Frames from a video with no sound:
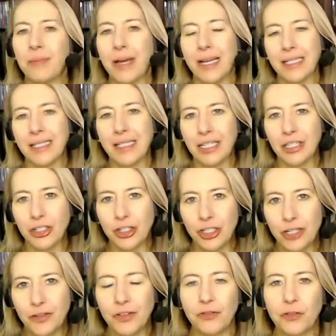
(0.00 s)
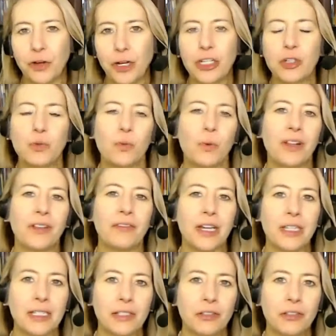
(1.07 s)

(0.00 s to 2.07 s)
mindset shift for each one of us